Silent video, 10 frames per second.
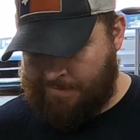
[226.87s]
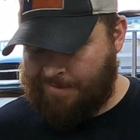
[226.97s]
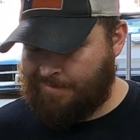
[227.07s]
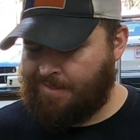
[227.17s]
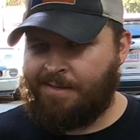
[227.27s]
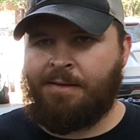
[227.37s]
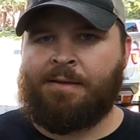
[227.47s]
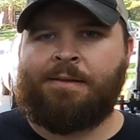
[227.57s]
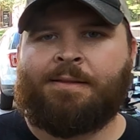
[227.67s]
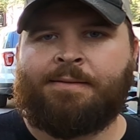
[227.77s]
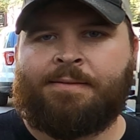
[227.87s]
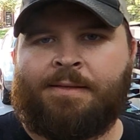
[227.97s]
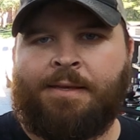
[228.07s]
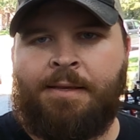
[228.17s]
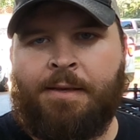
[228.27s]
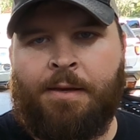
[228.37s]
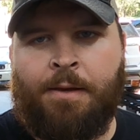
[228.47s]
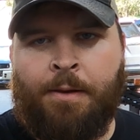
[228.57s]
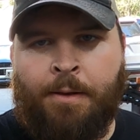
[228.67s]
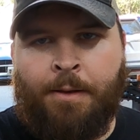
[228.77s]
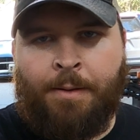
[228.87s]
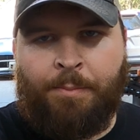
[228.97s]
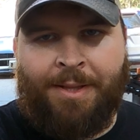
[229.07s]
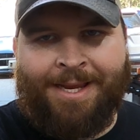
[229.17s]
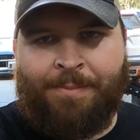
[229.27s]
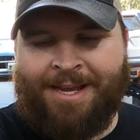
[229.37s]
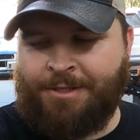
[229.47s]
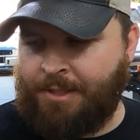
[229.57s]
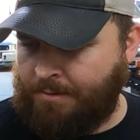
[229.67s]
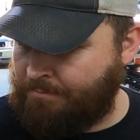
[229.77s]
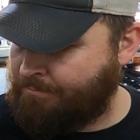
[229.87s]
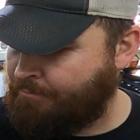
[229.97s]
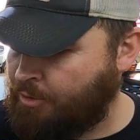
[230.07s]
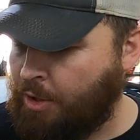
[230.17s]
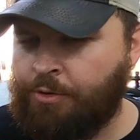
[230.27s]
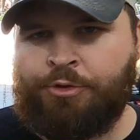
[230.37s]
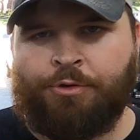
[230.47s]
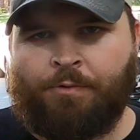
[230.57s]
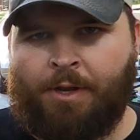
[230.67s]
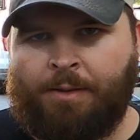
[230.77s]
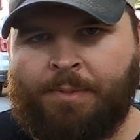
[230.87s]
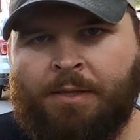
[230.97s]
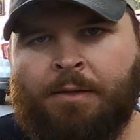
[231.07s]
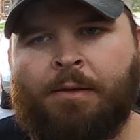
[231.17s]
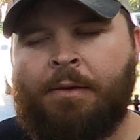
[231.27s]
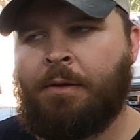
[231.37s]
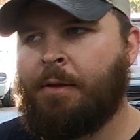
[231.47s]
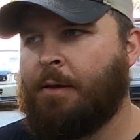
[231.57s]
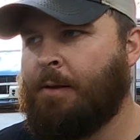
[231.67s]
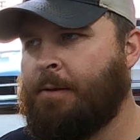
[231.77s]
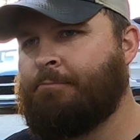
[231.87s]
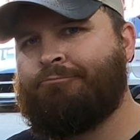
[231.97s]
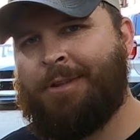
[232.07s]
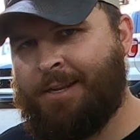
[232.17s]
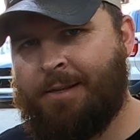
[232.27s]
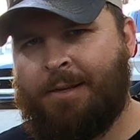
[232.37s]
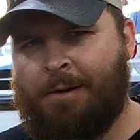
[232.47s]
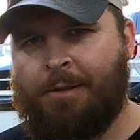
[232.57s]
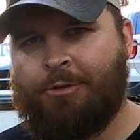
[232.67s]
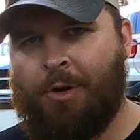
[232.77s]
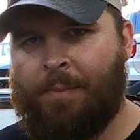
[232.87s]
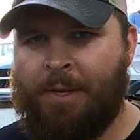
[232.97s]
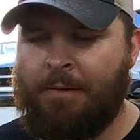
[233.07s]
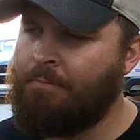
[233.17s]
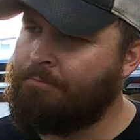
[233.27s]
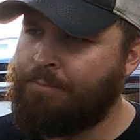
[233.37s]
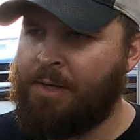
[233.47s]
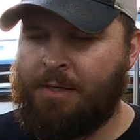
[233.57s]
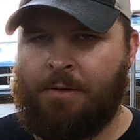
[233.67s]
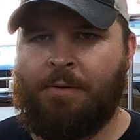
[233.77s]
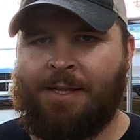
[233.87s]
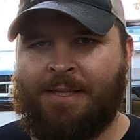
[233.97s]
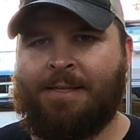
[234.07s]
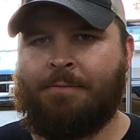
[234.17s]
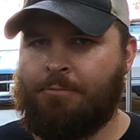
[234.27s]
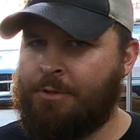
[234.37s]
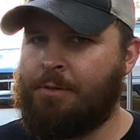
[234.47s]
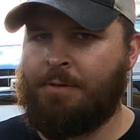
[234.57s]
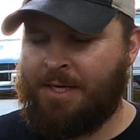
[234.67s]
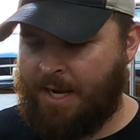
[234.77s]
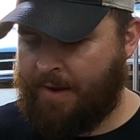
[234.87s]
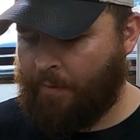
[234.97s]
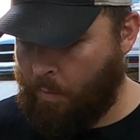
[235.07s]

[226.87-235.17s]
Like I said, this is the Blackmagic no scrub. Technically you're not scrubbing, but you at least do need to have